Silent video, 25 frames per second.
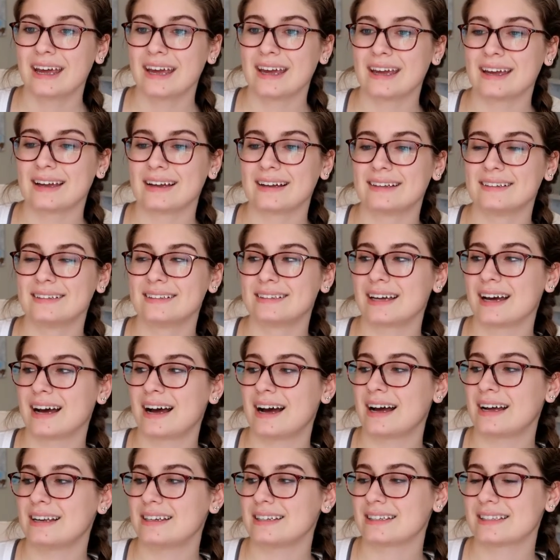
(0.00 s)
and
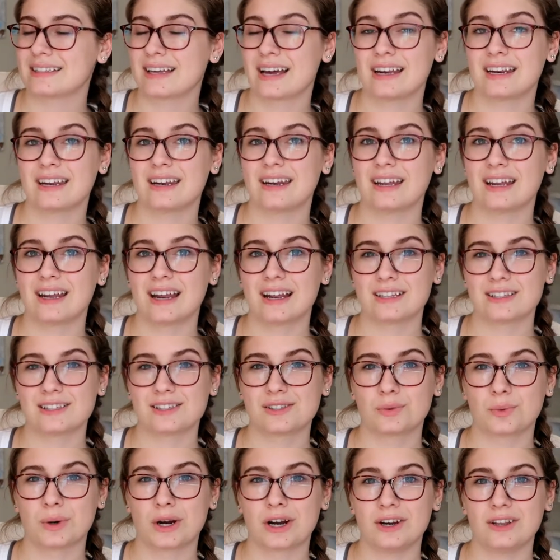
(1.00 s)
I decided
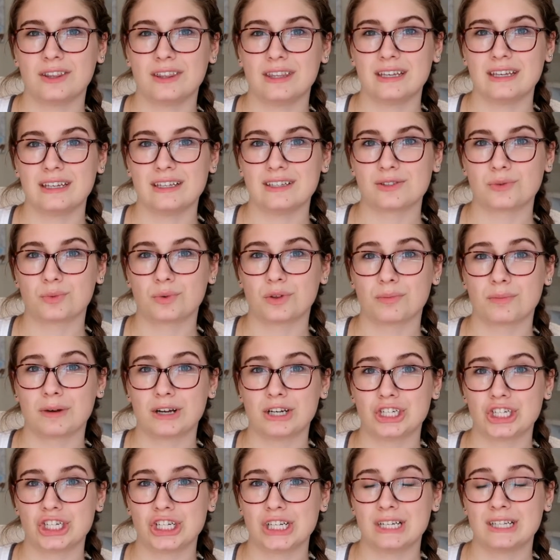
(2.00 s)
against wearing these with
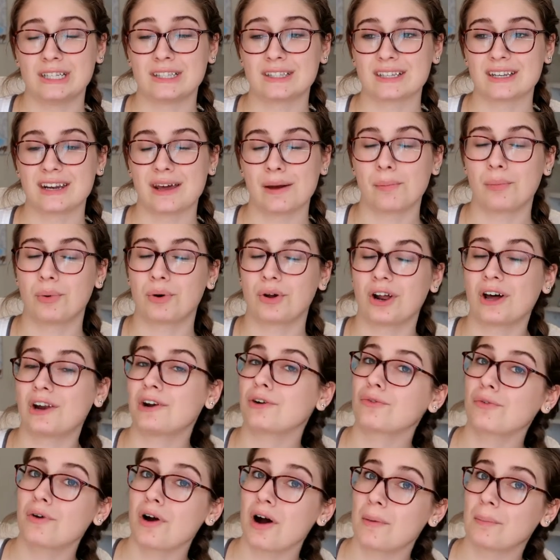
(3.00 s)
my jeans, and I put
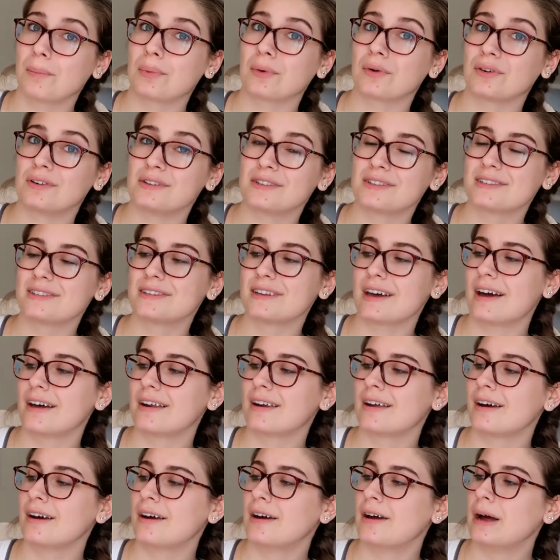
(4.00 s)
on a romper
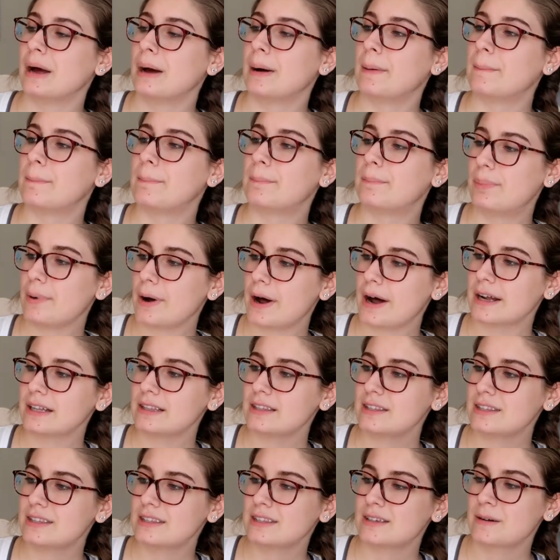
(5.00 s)
instead.
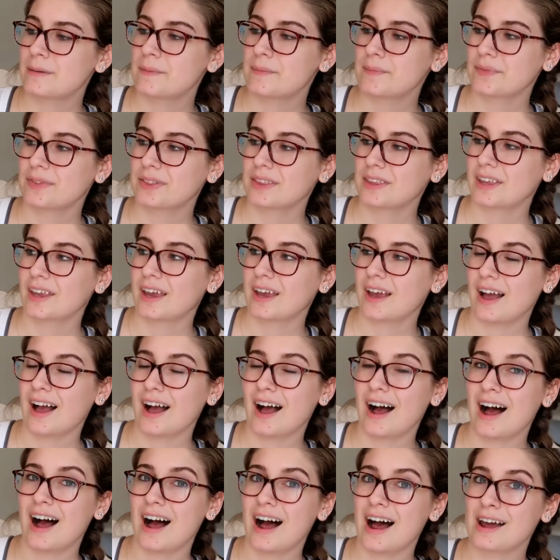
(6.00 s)
But
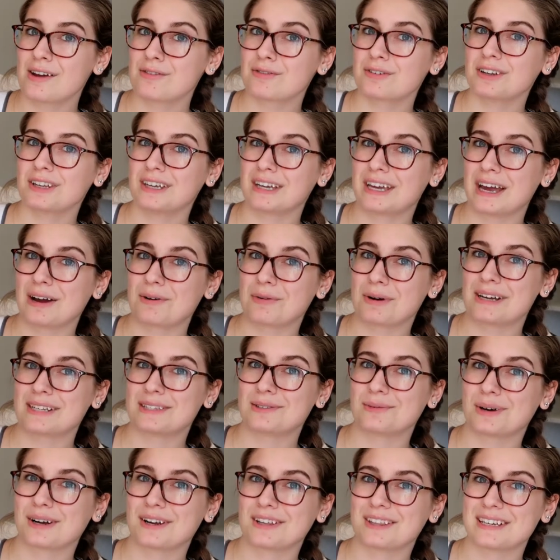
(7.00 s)
I really can't
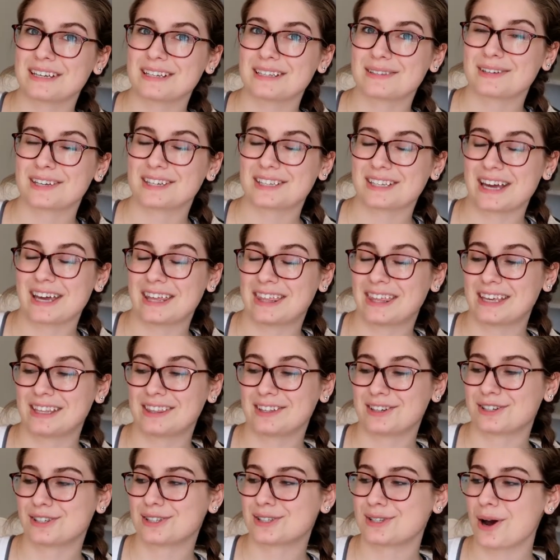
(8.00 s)
wait to wear these because I think
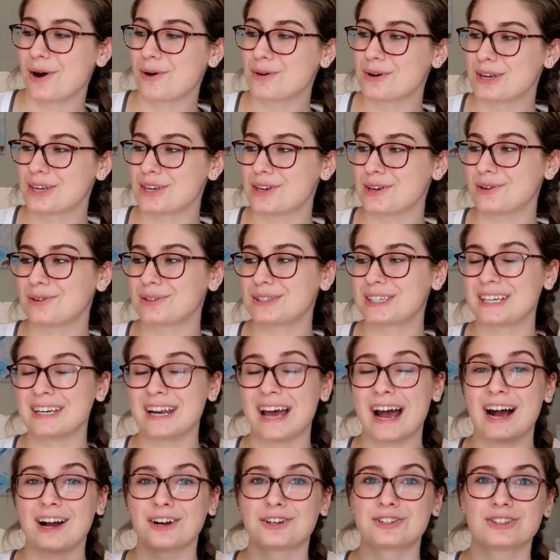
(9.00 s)
they're so cute.
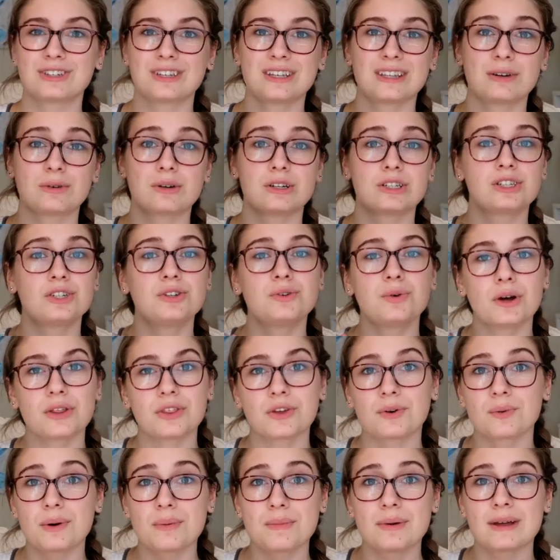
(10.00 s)
And actually there were 2
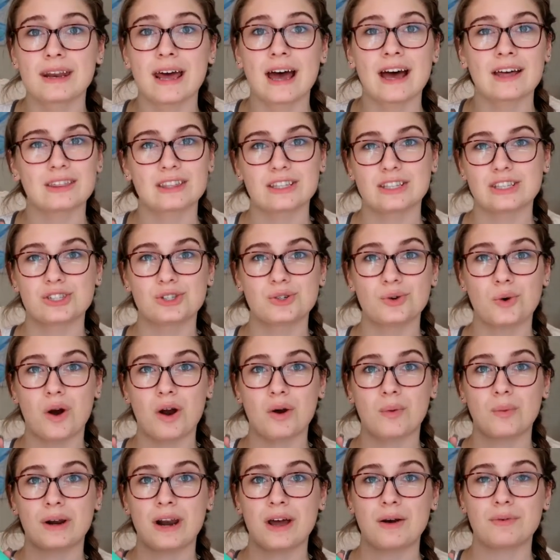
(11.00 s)
other women at the
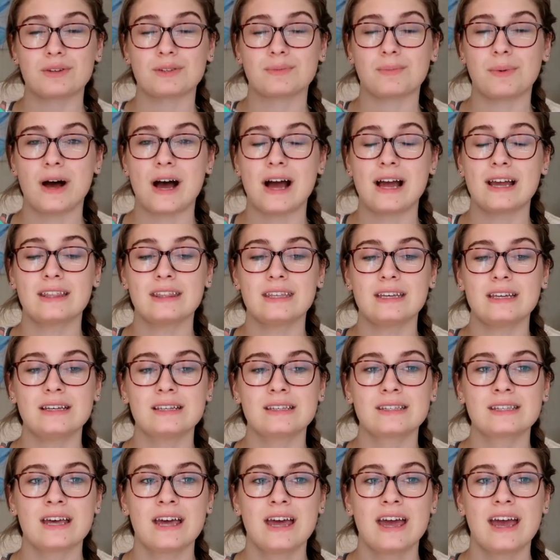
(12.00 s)
store when I was buying
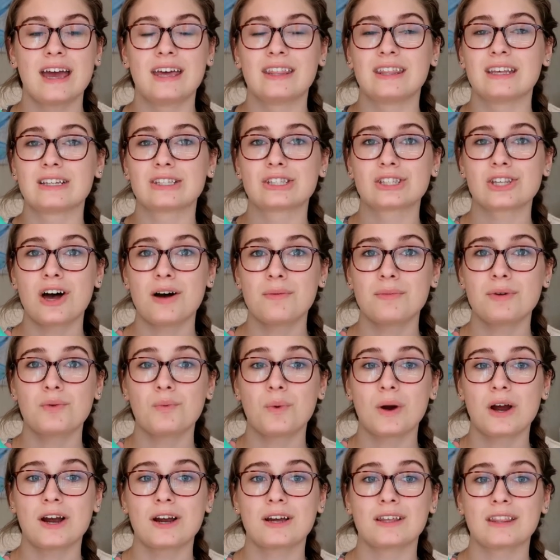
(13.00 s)
these, and they saw me
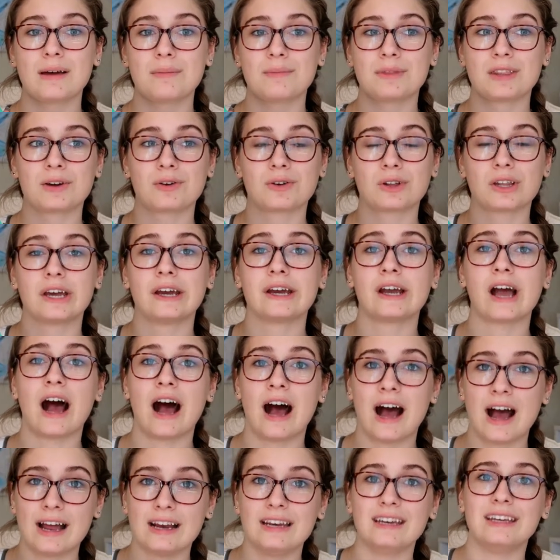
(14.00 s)
wearing them and they were like,
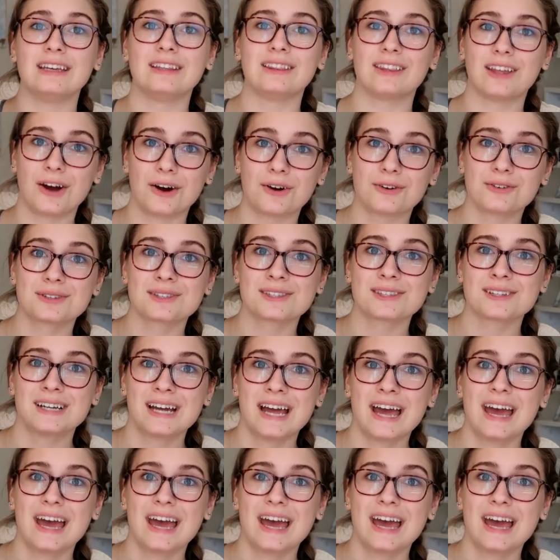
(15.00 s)
I need those.